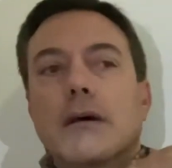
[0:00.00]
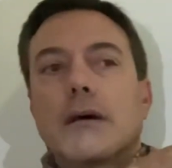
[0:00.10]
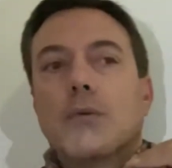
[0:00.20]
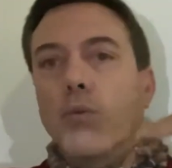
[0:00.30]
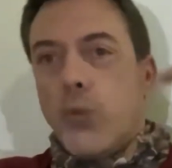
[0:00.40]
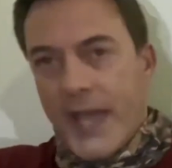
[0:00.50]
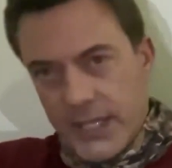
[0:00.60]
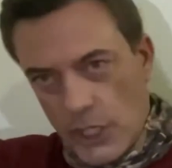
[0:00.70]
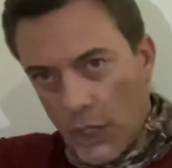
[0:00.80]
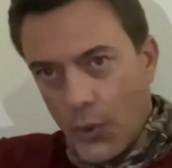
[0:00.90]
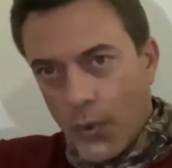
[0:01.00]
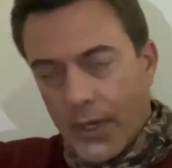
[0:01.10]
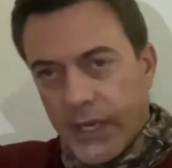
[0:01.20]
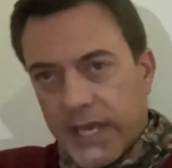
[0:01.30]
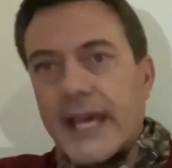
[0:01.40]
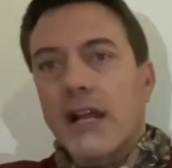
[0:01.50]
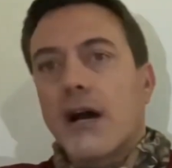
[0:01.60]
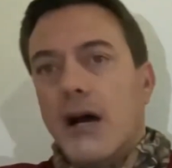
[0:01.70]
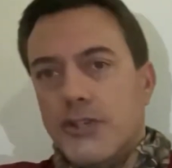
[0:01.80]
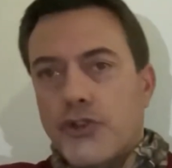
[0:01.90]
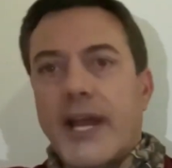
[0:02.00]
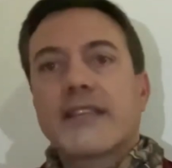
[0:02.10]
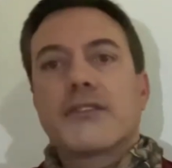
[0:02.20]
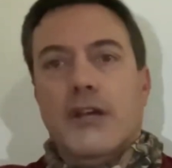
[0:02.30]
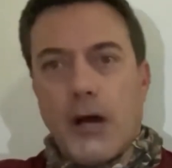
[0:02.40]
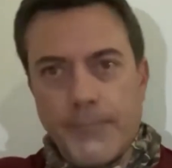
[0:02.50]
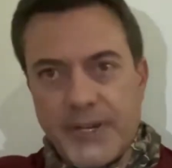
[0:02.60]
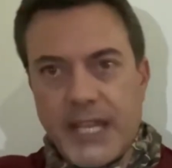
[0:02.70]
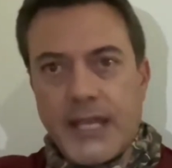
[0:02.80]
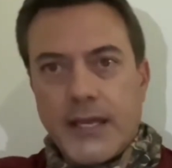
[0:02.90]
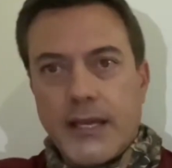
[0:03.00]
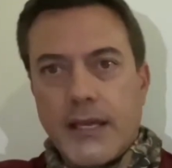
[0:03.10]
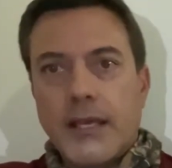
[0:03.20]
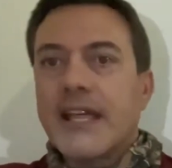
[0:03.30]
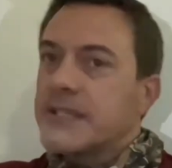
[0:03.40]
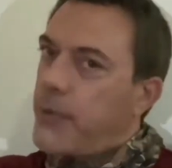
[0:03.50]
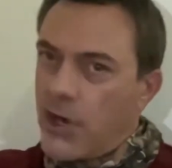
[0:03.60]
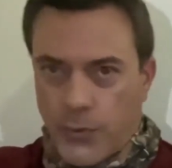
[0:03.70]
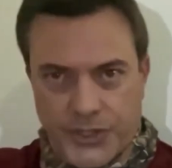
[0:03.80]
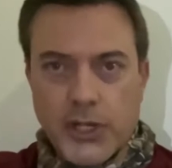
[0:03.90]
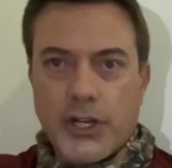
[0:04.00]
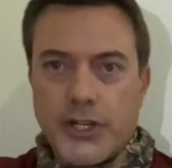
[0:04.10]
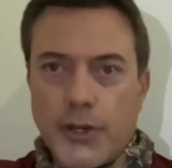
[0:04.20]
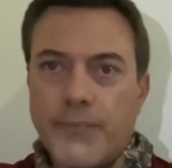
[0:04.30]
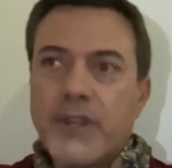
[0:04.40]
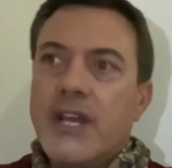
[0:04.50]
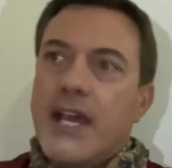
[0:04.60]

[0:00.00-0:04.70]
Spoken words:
when you get a contract, the company, that's part of what they're going to do.